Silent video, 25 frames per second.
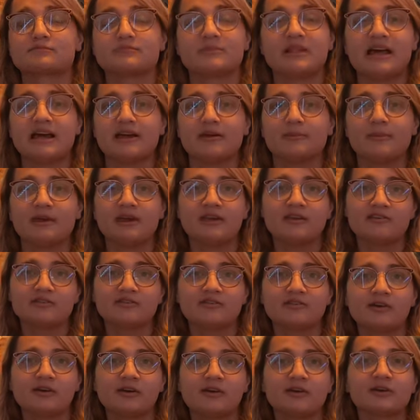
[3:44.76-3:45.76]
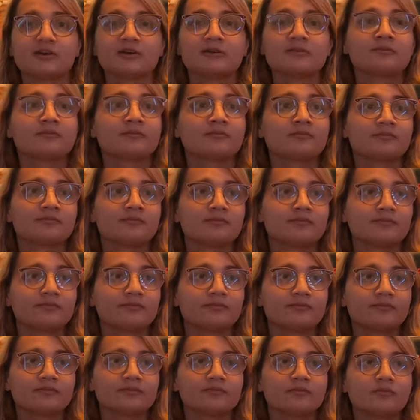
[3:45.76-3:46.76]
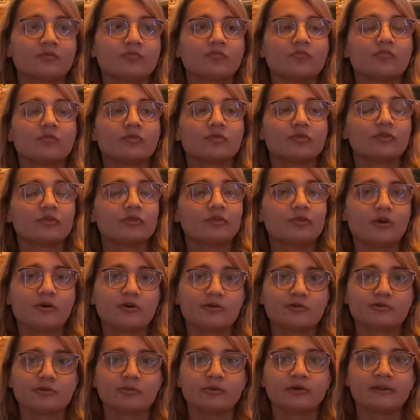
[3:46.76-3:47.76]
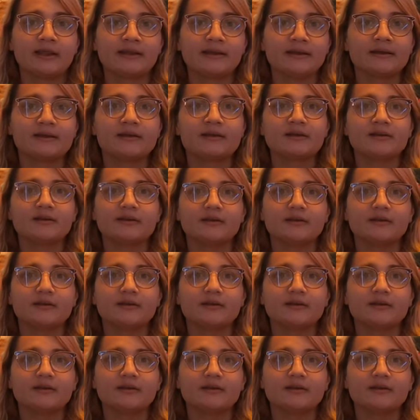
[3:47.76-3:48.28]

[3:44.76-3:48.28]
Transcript: Black Mesa. Those were, like,